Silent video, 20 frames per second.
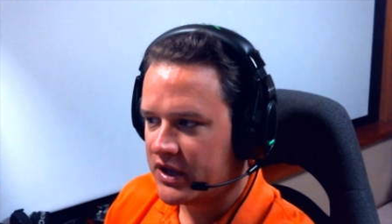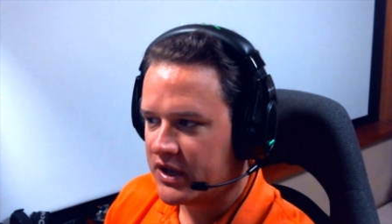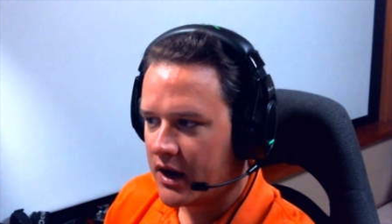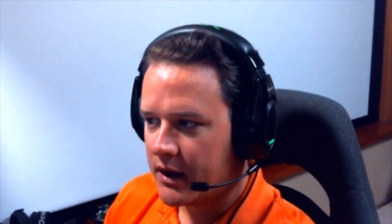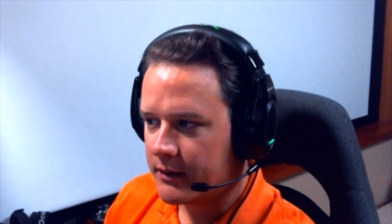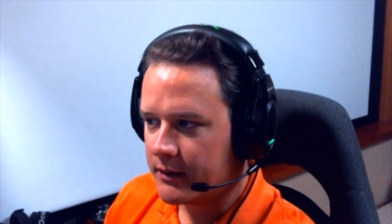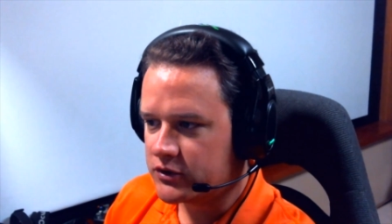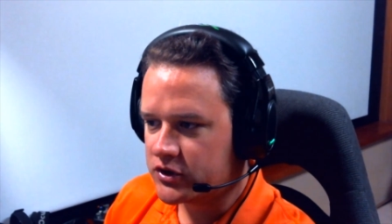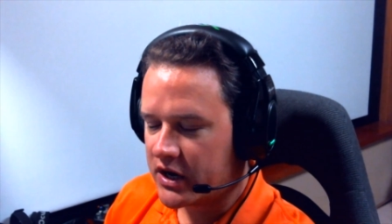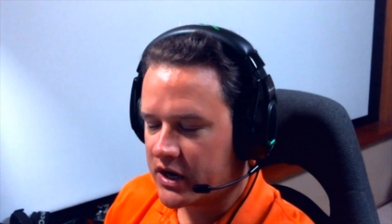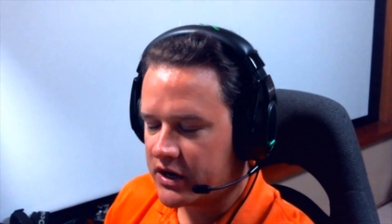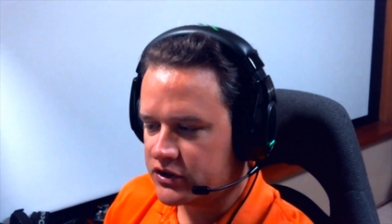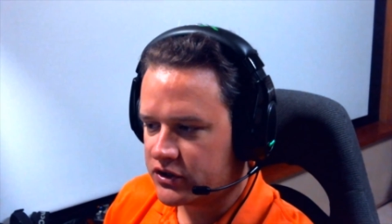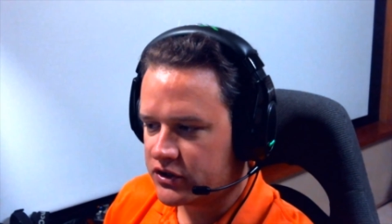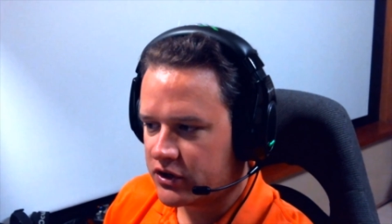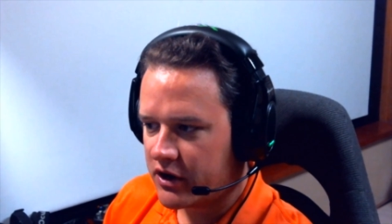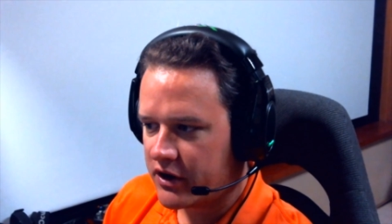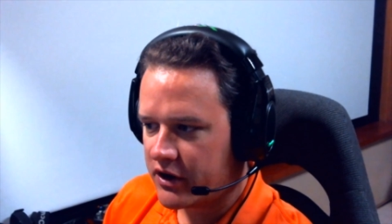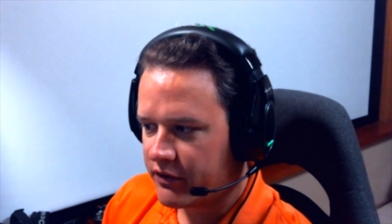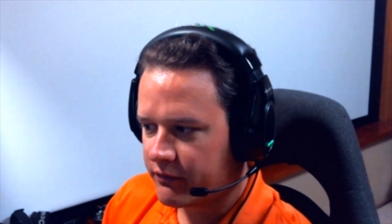I'm trying to
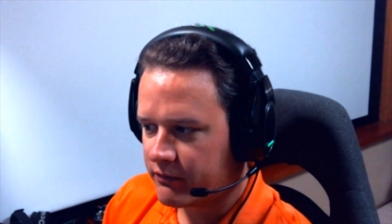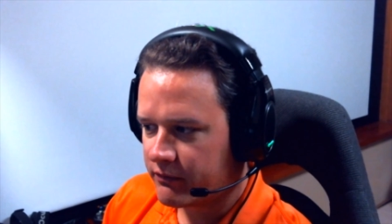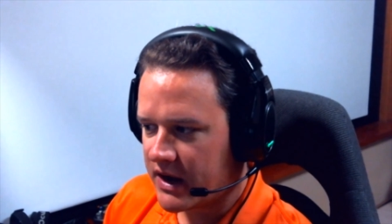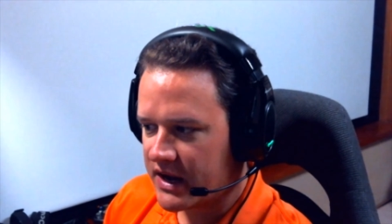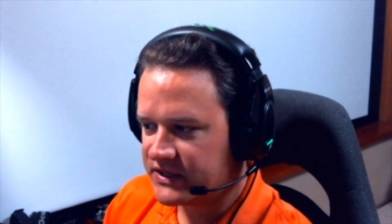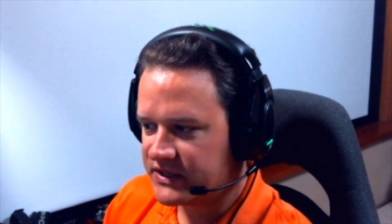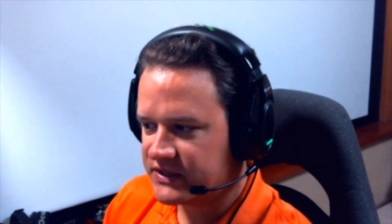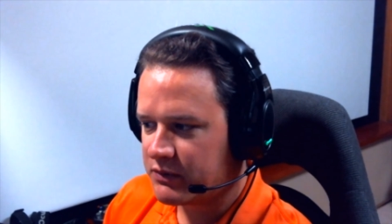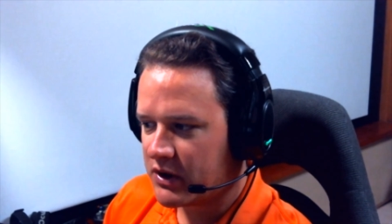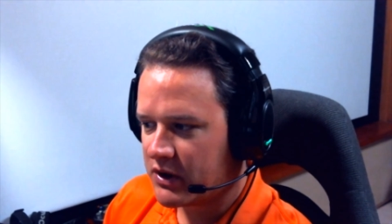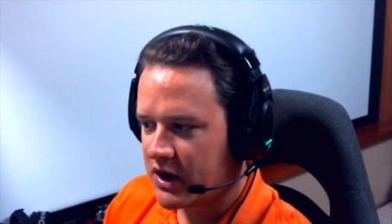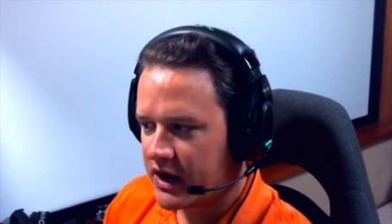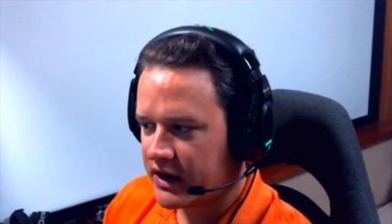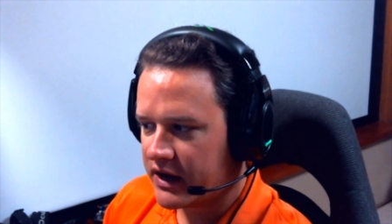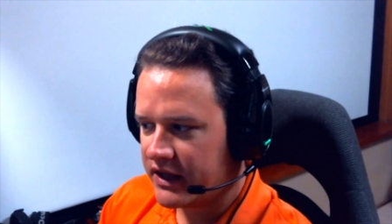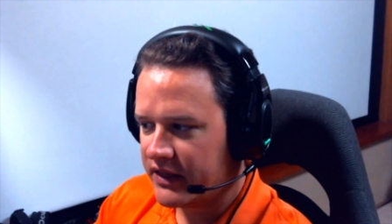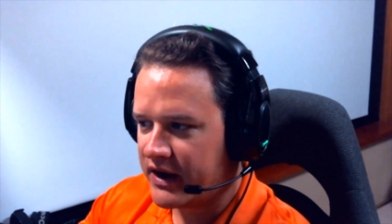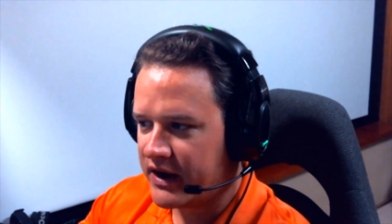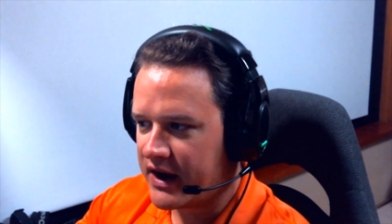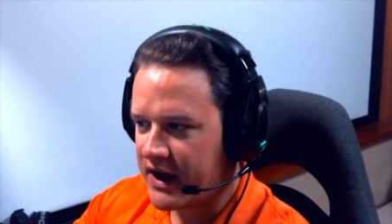turn it at the right spot,
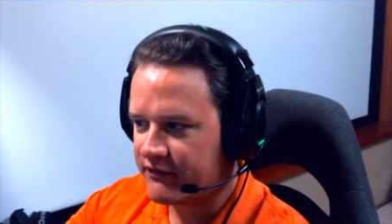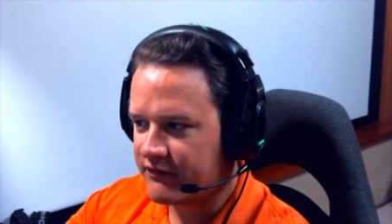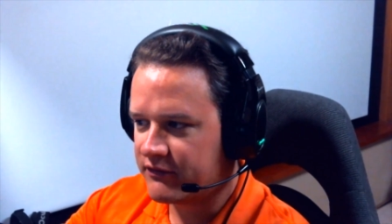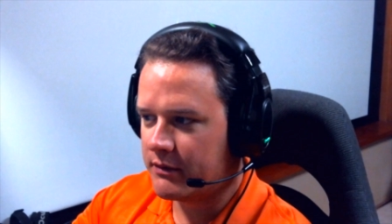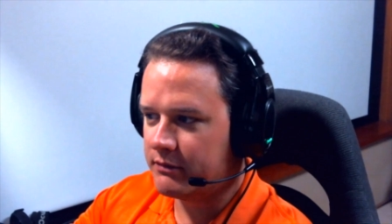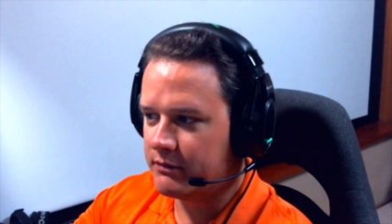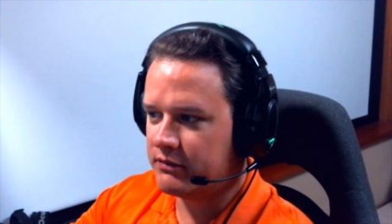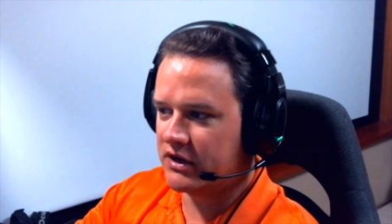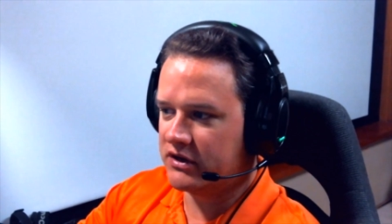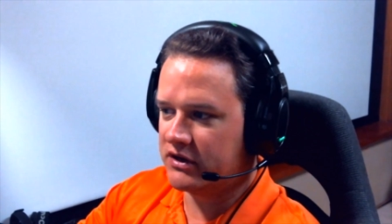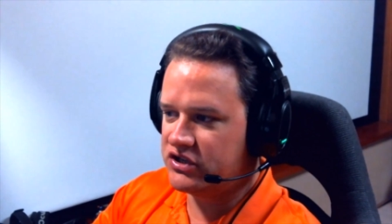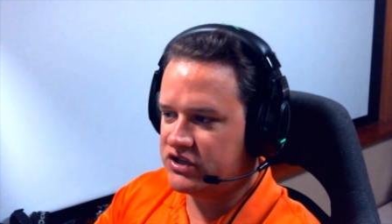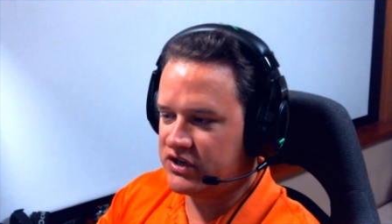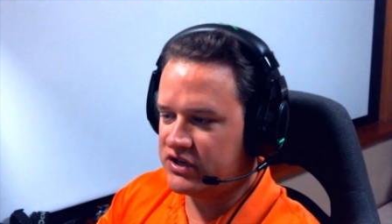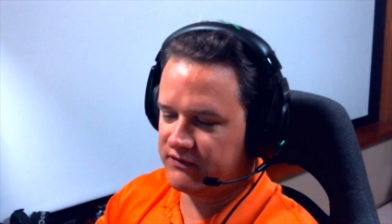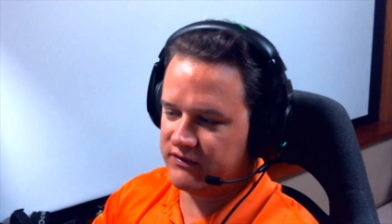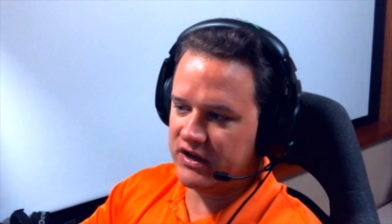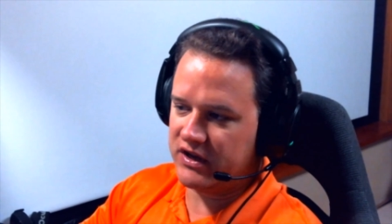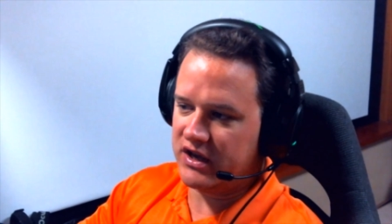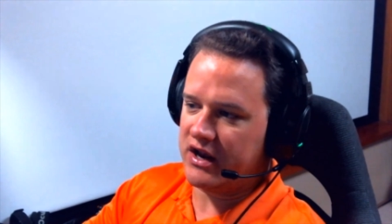and then after I'm done
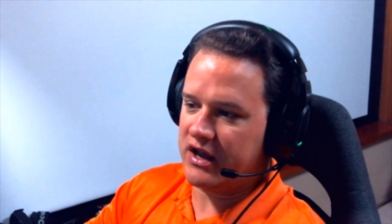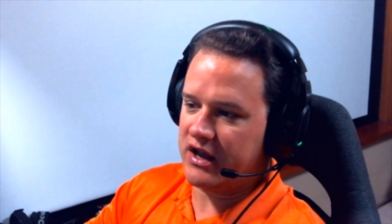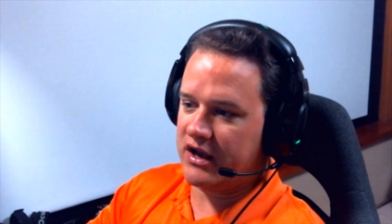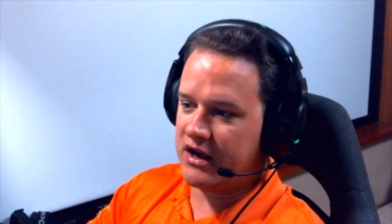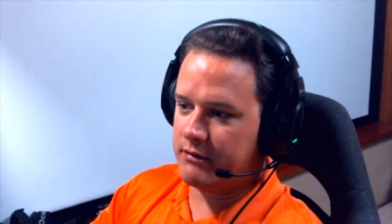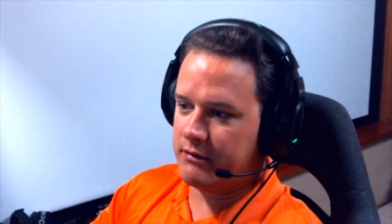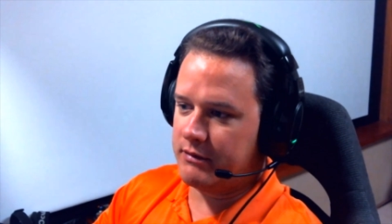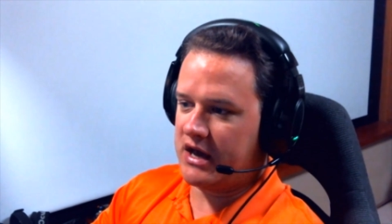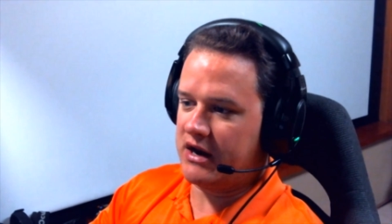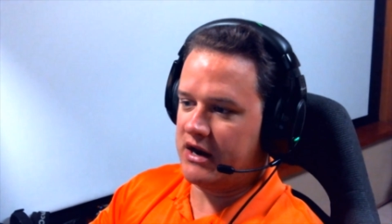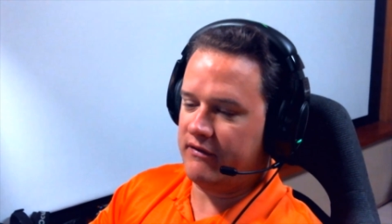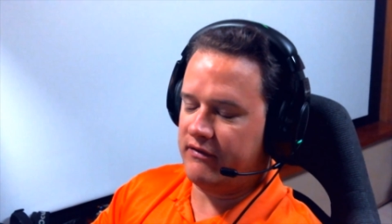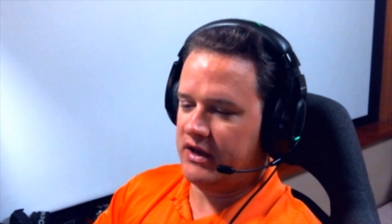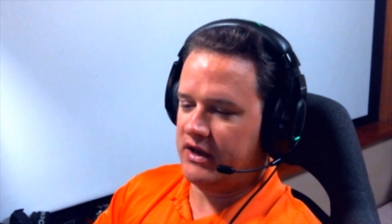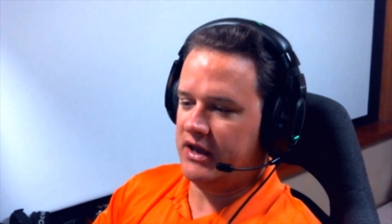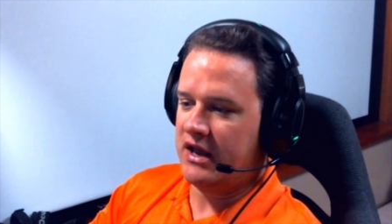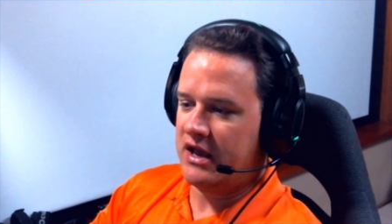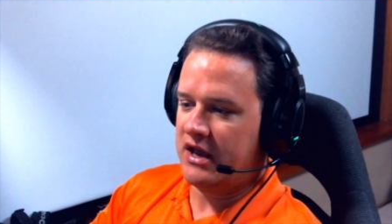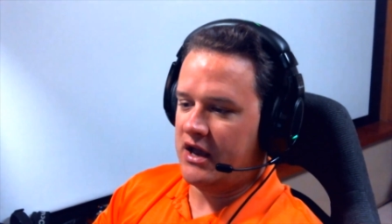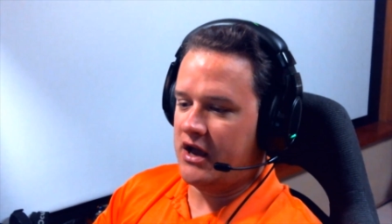shifting and I come out of it,
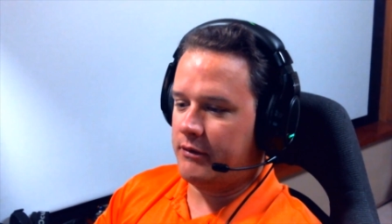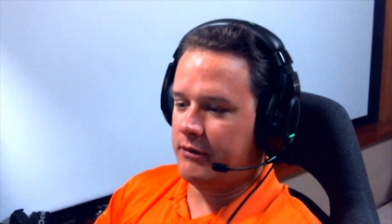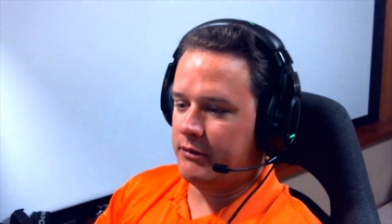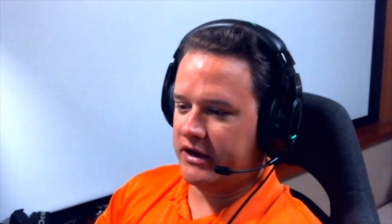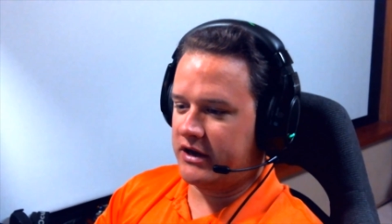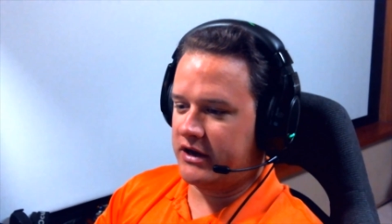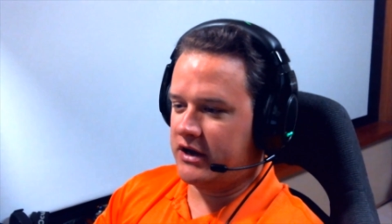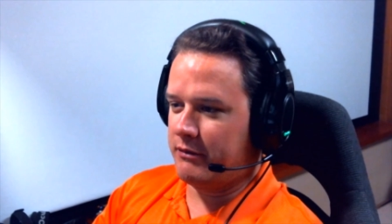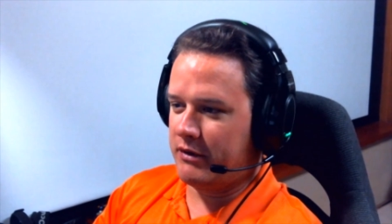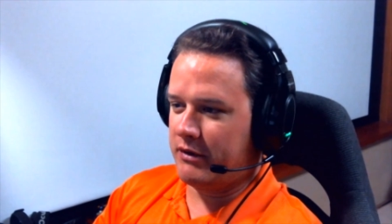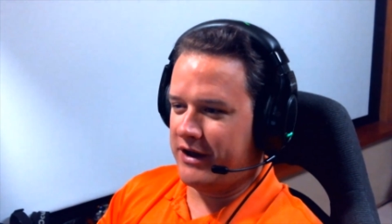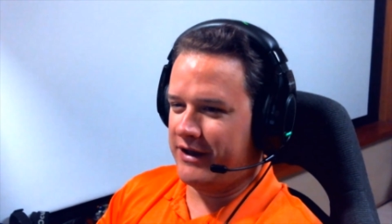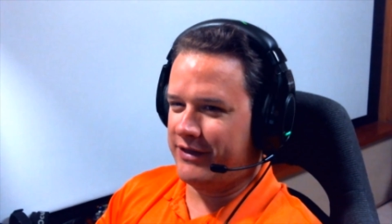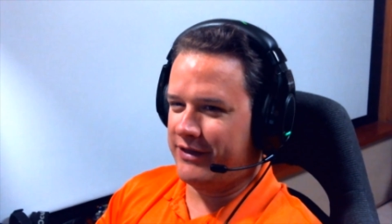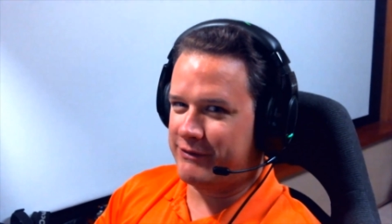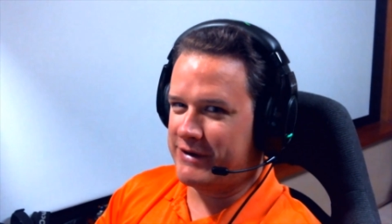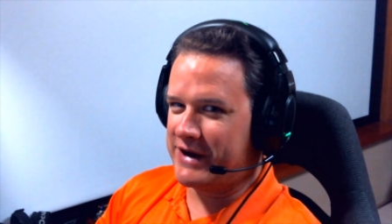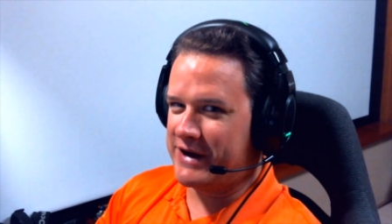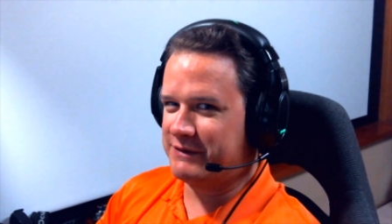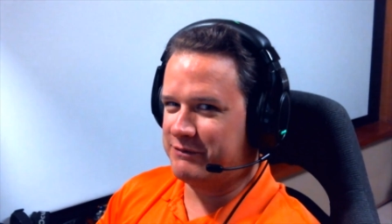I'm like, am I in the
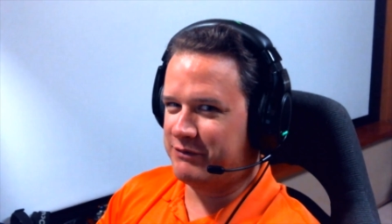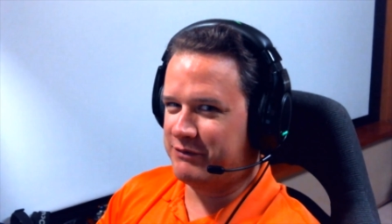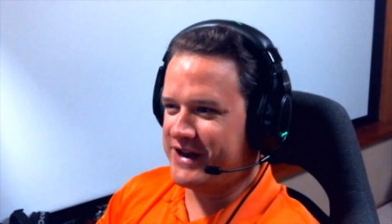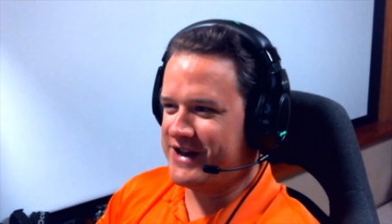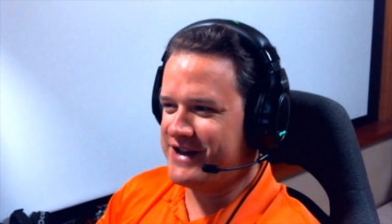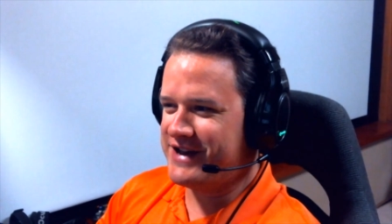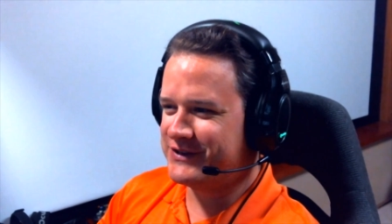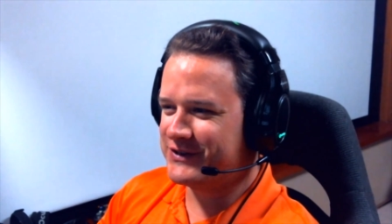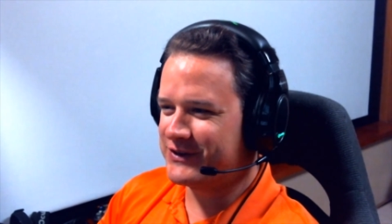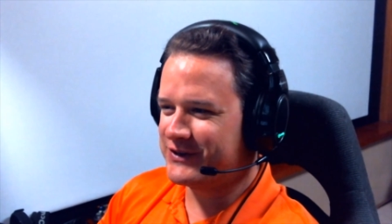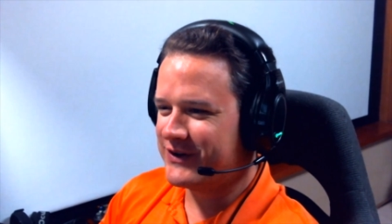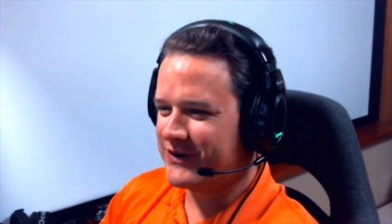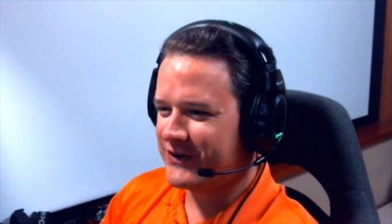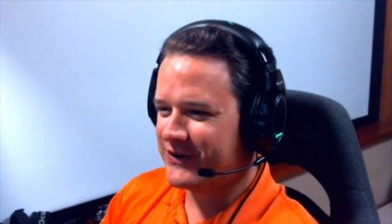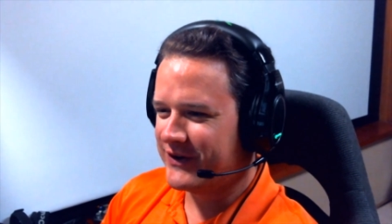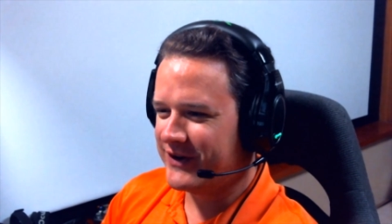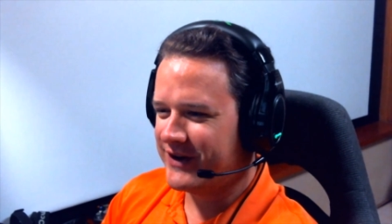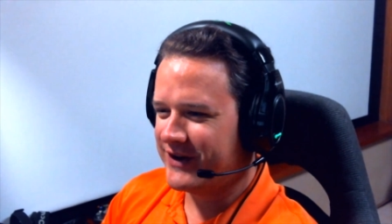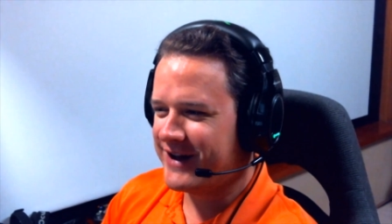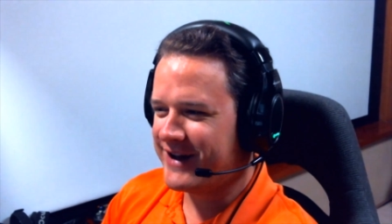right place or
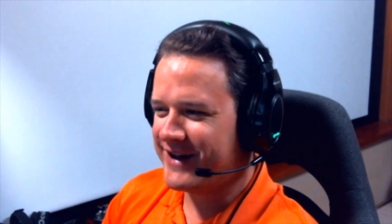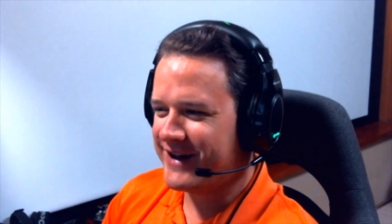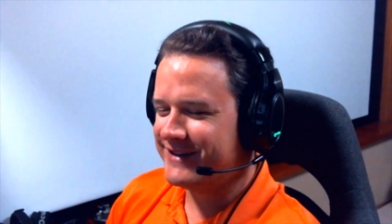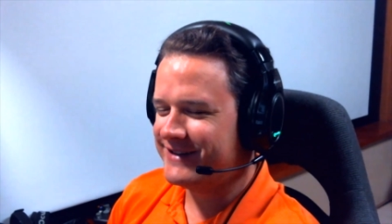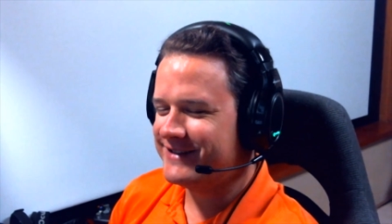not?